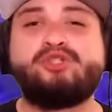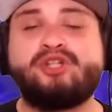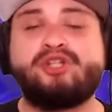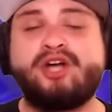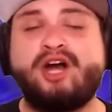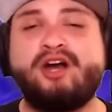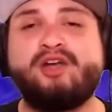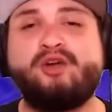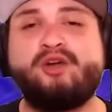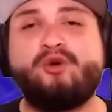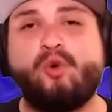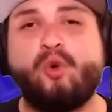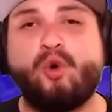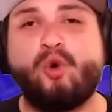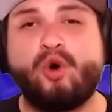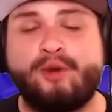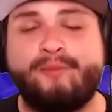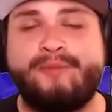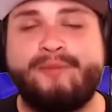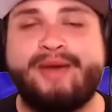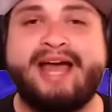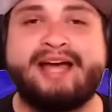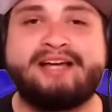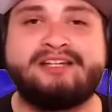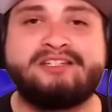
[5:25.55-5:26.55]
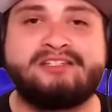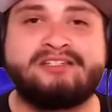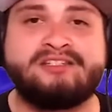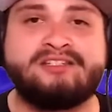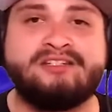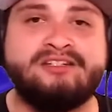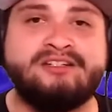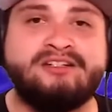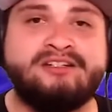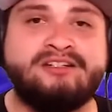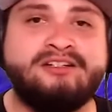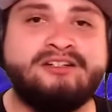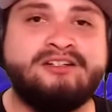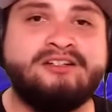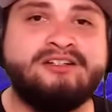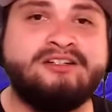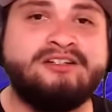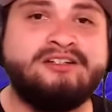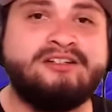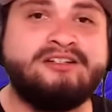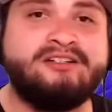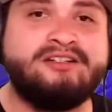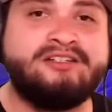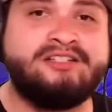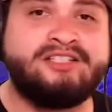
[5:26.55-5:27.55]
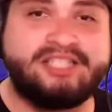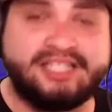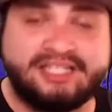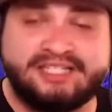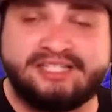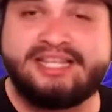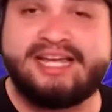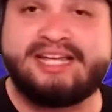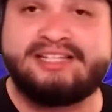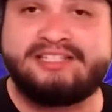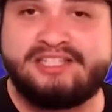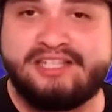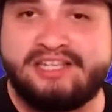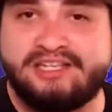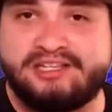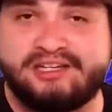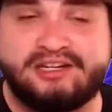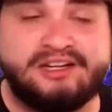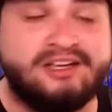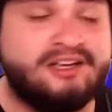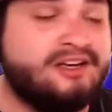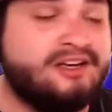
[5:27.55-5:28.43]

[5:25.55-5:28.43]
starting quarterbacks since that season?